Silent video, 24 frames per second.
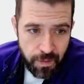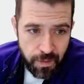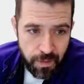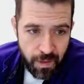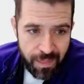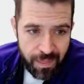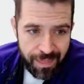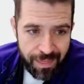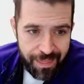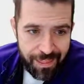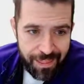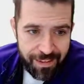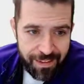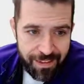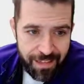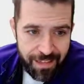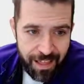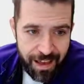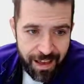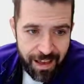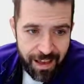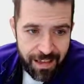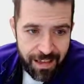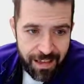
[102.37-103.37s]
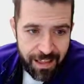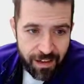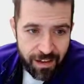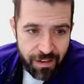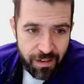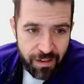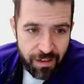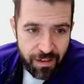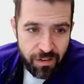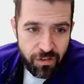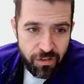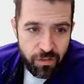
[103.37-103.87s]
this line here
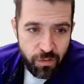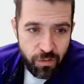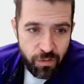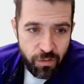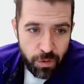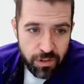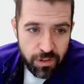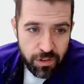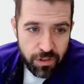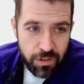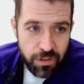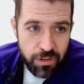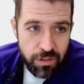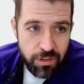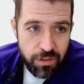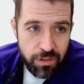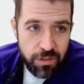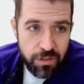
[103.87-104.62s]
is two inches.